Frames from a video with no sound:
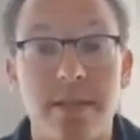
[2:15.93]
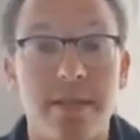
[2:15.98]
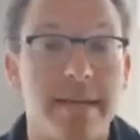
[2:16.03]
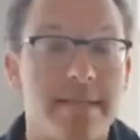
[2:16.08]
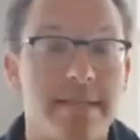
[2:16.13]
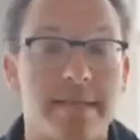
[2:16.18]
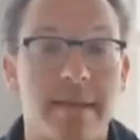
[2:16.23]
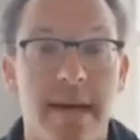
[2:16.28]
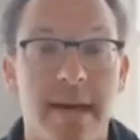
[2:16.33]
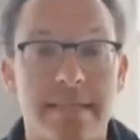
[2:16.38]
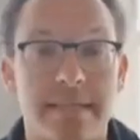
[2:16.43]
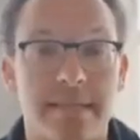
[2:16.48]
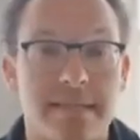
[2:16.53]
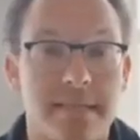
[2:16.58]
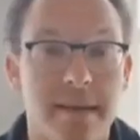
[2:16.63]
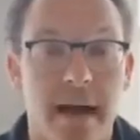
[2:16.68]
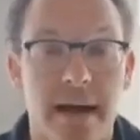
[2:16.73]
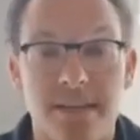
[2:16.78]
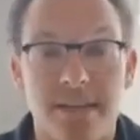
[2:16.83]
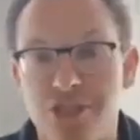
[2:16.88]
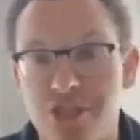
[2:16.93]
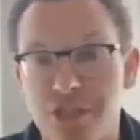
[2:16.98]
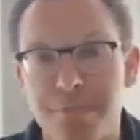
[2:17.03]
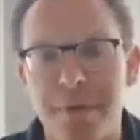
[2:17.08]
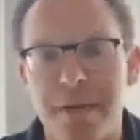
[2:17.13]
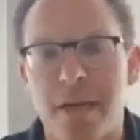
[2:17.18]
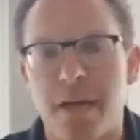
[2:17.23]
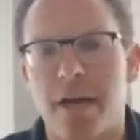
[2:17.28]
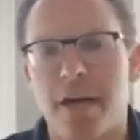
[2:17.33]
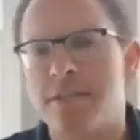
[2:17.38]
these kinds of stocks just
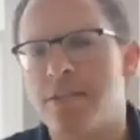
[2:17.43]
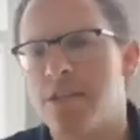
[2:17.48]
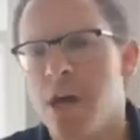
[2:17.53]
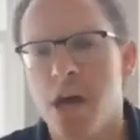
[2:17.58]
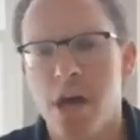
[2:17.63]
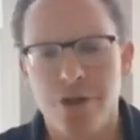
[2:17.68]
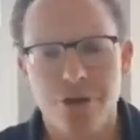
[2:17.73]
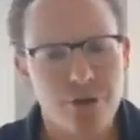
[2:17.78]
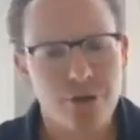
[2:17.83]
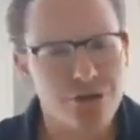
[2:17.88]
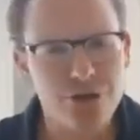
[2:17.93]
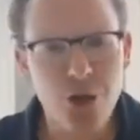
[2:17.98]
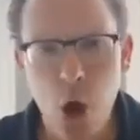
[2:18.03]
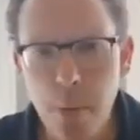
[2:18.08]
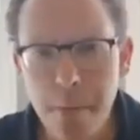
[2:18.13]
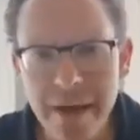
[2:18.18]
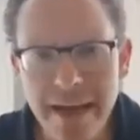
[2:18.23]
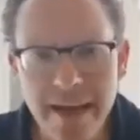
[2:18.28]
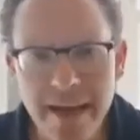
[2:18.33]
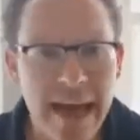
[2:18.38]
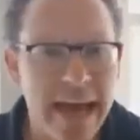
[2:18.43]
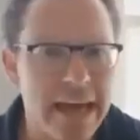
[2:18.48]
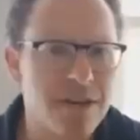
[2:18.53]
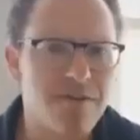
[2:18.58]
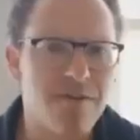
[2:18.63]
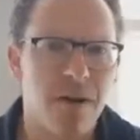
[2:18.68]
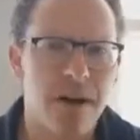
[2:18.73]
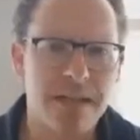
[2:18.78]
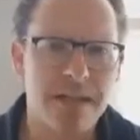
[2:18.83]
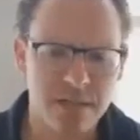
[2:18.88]
because there's no big
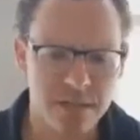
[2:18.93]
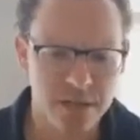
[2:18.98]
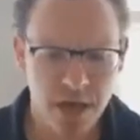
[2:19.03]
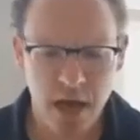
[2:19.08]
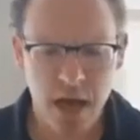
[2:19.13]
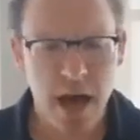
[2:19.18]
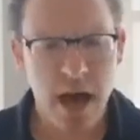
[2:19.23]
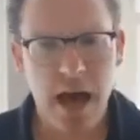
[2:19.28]
hedge funds.